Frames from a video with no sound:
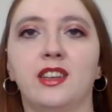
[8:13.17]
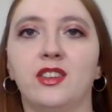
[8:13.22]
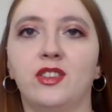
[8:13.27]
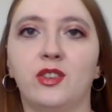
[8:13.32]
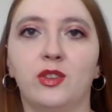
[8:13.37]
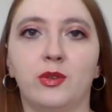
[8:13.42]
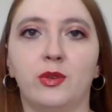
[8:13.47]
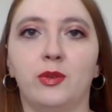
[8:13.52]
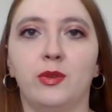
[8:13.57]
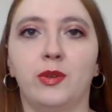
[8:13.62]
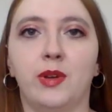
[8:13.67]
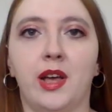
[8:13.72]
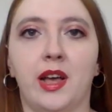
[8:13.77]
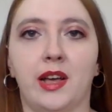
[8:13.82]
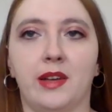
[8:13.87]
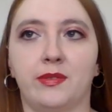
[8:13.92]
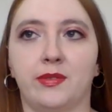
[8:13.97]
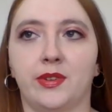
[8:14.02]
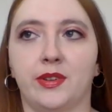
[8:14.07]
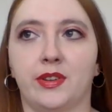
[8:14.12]
do
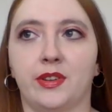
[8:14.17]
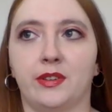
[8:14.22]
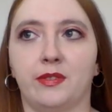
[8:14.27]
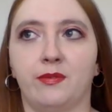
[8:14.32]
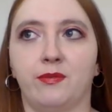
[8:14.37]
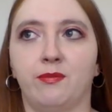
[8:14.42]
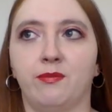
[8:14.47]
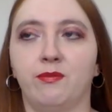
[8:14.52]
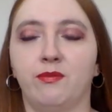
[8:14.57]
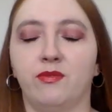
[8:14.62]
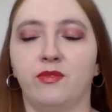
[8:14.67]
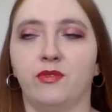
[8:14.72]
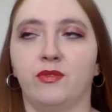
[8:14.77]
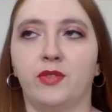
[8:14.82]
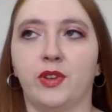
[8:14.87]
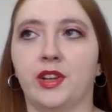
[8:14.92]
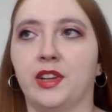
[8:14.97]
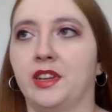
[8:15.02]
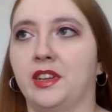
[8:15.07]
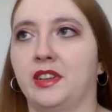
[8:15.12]
have a
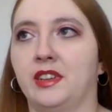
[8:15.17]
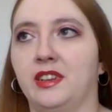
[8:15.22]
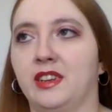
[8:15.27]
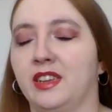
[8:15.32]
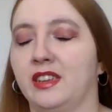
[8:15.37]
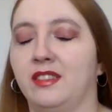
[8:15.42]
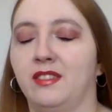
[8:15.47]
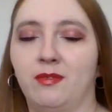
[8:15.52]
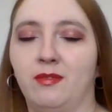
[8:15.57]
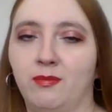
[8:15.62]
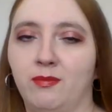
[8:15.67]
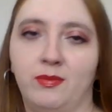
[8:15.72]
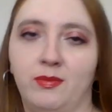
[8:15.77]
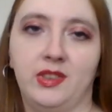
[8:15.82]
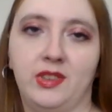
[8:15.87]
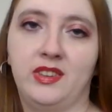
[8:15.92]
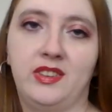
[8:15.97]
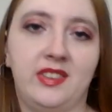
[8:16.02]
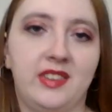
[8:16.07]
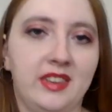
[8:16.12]
fun and
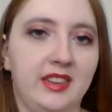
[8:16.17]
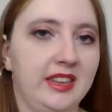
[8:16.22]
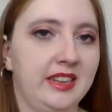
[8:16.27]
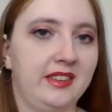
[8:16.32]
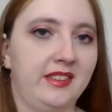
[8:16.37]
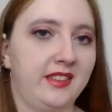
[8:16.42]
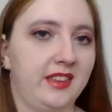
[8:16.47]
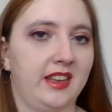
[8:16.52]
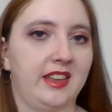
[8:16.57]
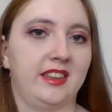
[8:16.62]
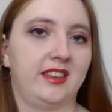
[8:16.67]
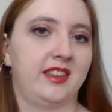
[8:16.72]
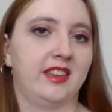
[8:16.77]
silly side.